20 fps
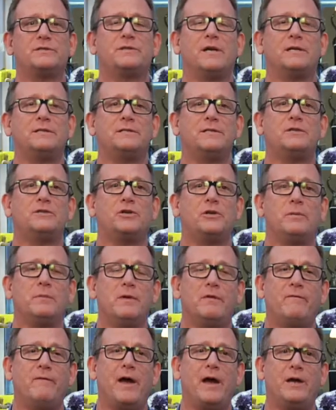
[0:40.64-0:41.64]
does
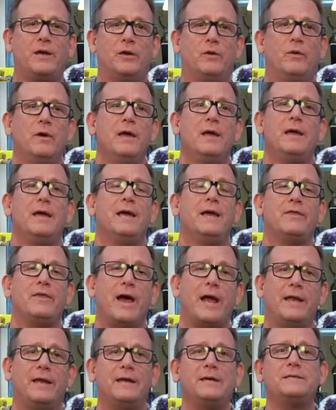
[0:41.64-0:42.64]
determine the value, and
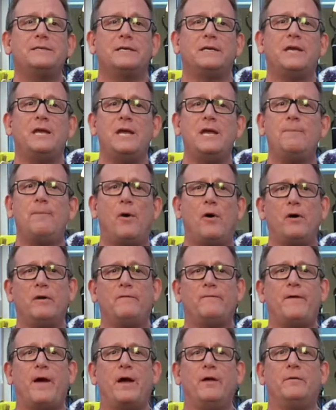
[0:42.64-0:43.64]
that is a key part
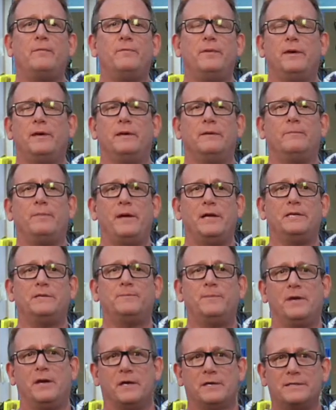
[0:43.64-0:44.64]
of fountain pen, pens
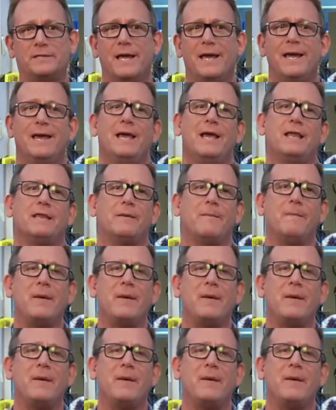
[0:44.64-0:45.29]
because the